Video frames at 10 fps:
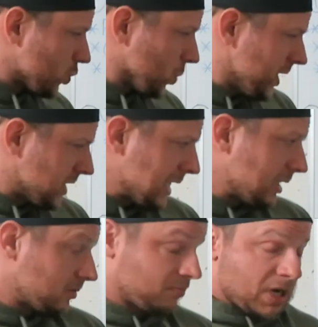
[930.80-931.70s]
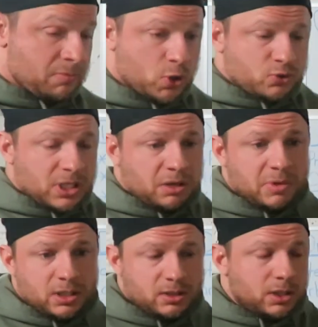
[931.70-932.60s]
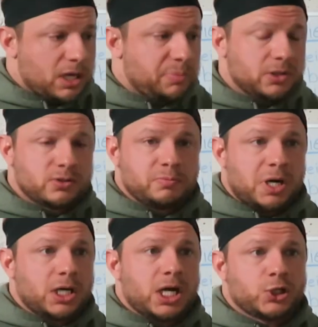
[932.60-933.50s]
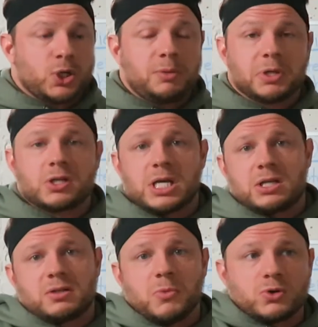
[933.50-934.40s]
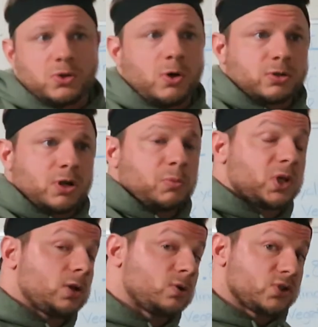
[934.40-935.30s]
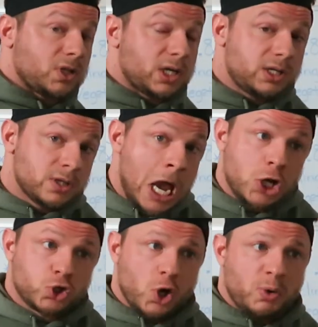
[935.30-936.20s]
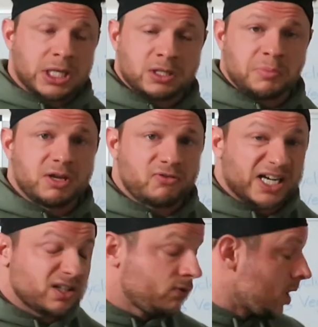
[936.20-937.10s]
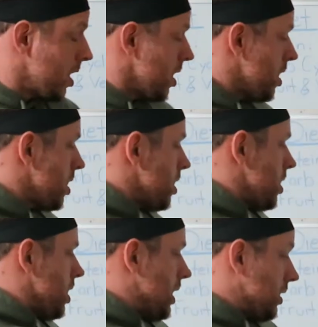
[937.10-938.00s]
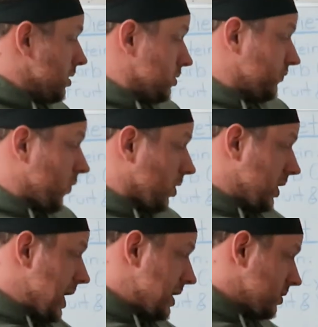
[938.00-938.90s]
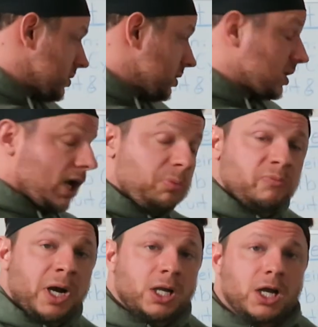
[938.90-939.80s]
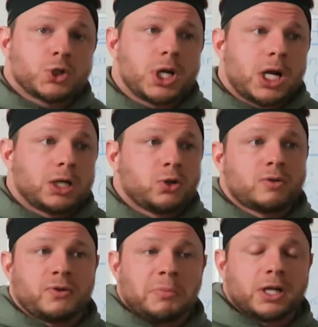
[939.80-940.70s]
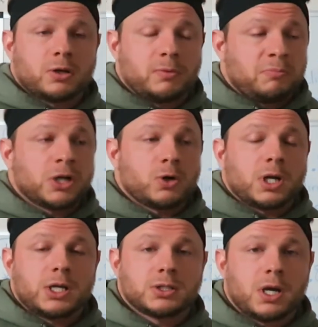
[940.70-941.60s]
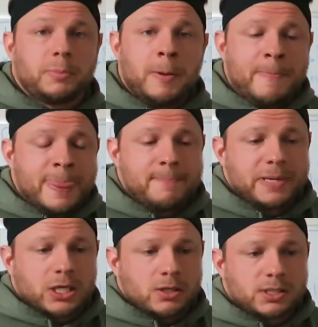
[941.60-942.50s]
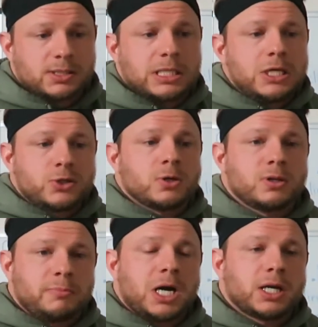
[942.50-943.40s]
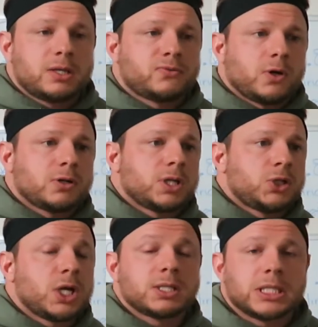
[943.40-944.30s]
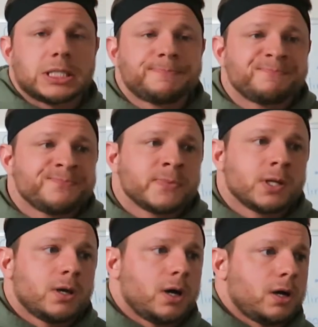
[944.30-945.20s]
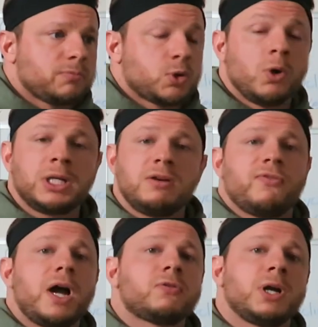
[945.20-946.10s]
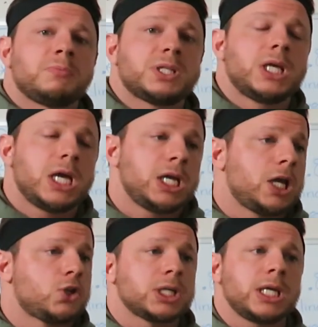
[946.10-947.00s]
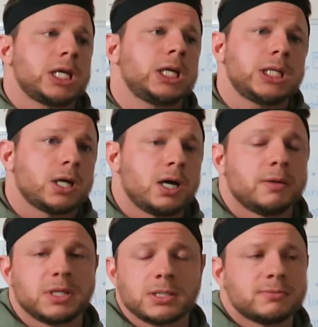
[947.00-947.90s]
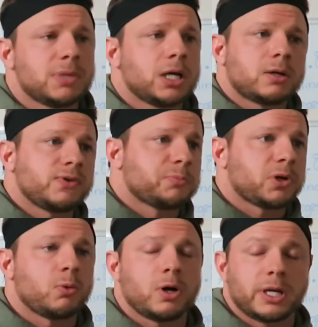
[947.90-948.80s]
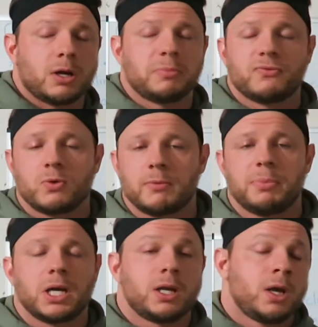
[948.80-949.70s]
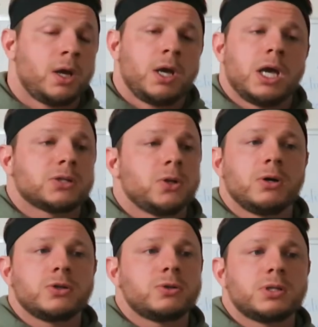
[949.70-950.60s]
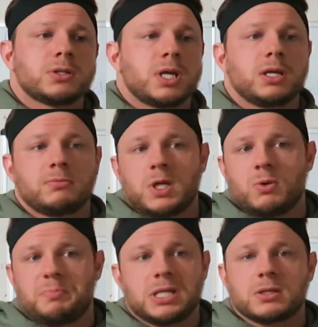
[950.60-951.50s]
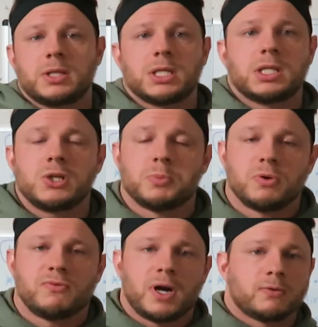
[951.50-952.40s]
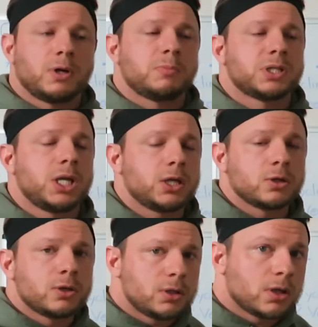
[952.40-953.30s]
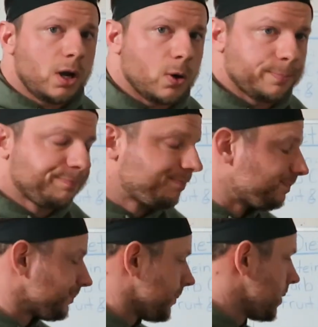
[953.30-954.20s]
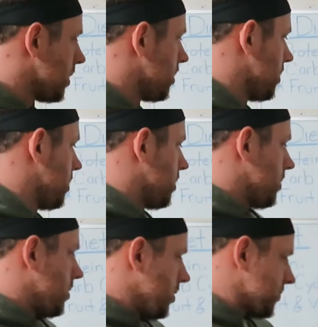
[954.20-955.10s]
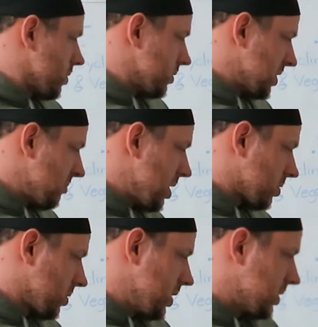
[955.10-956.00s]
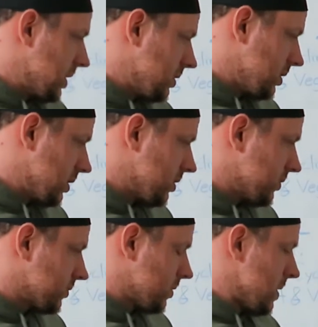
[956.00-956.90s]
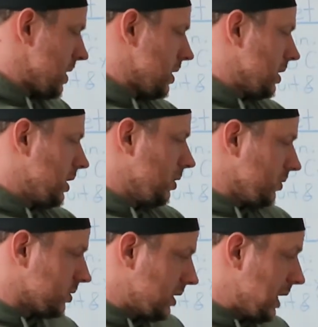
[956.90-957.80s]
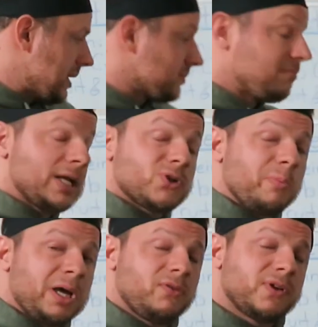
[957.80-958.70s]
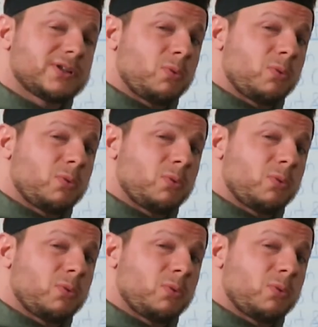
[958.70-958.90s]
Creatine. My most recommended type is monohydrate because it has the most long-term clinical studies showing it to be effective. And as far as the type of monohydrate, I'd look for micronized type because it's easier on the body as far as digesting it. You only need 5 grams a day, and you can take it any time. It doesn't matter if it's pre-workout, before bed. As long as you just take, basically a teaspoon of 5 grams a day, you're good to go. Also, the thing about creatine is it has mental benefits.